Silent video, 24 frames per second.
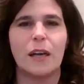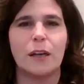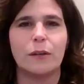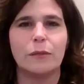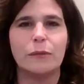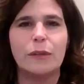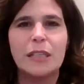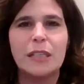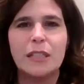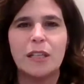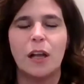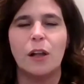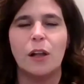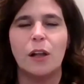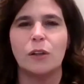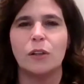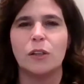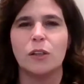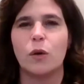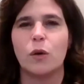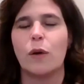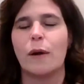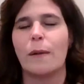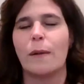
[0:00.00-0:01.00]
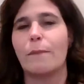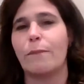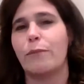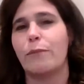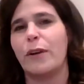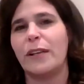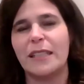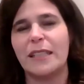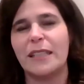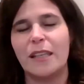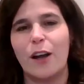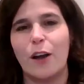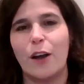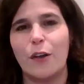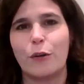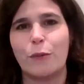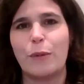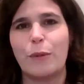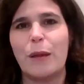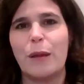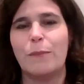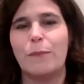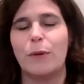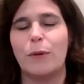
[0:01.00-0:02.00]
on results or impressing other
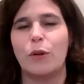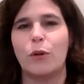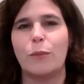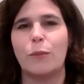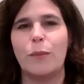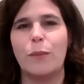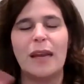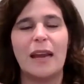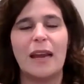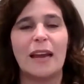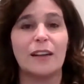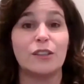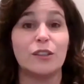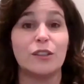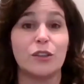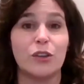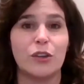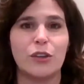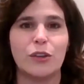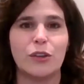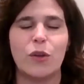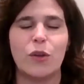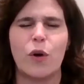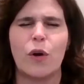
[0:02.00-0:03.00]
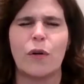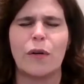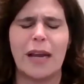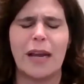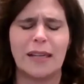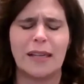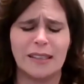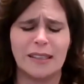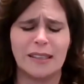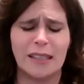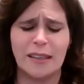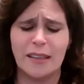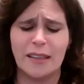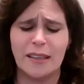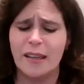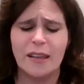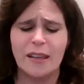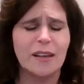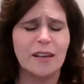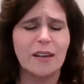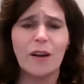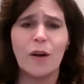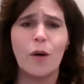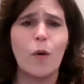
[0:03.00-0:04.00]
people or being external oriented,
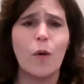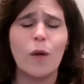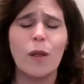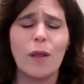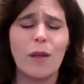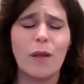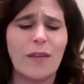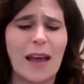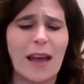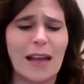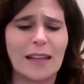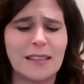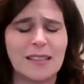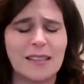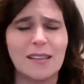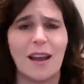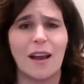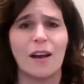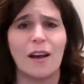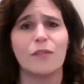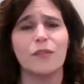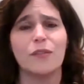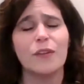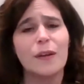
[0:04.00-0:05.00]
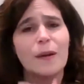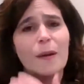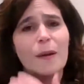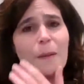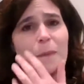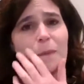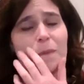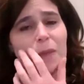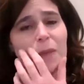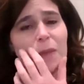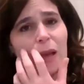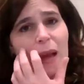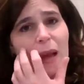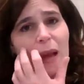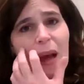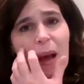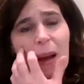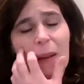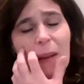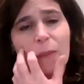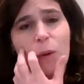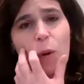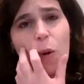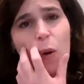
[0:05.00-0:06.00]
all of that stuff,
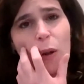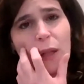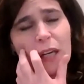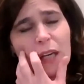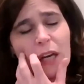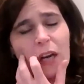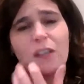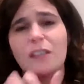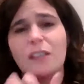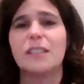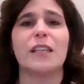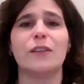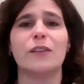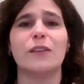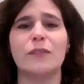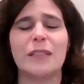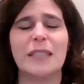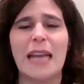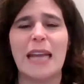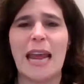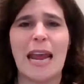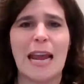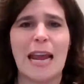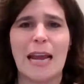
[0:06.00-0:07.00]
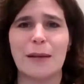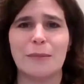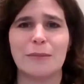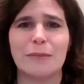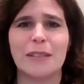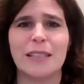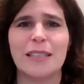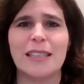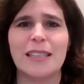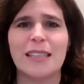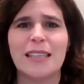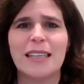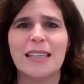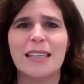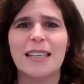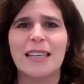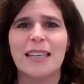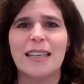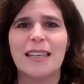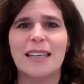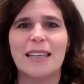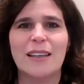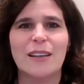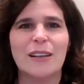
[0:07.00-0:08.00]
calling ourselves names,
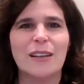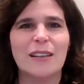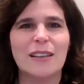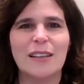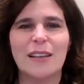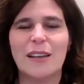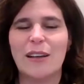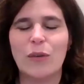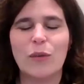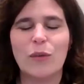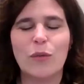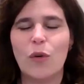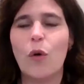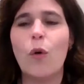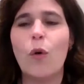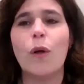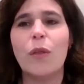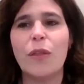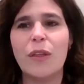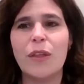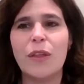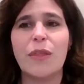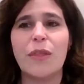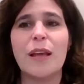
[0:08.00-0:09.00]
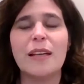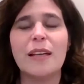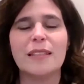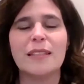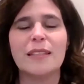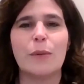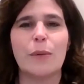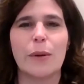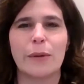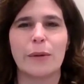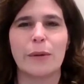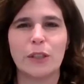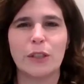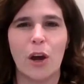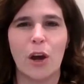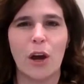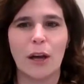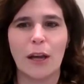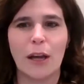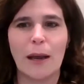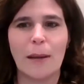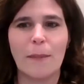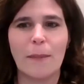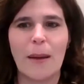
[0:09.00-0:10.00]
all the things that we were
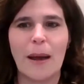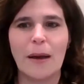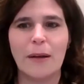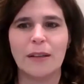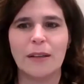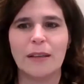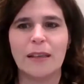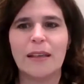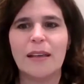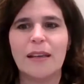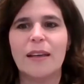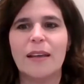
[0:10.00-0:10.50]
talking about,